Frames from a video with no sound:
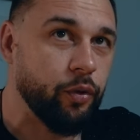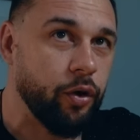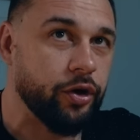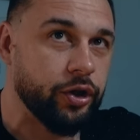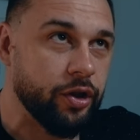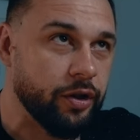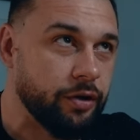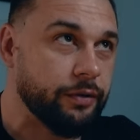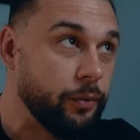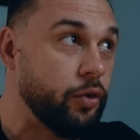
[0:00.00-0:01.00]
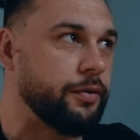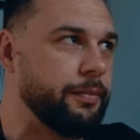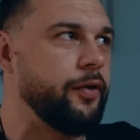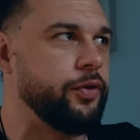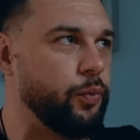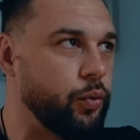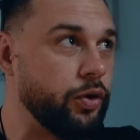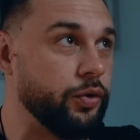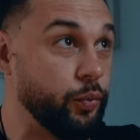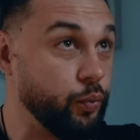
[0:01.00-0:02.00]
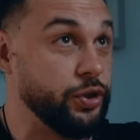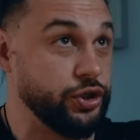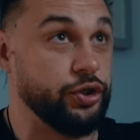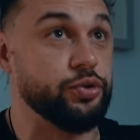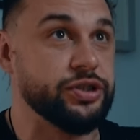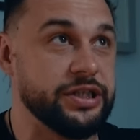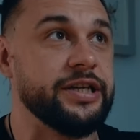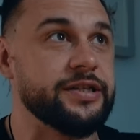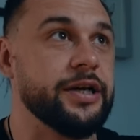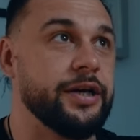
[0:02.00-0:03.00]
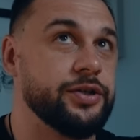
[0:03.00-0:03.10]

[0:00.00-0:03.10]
more you learn more about the world which you need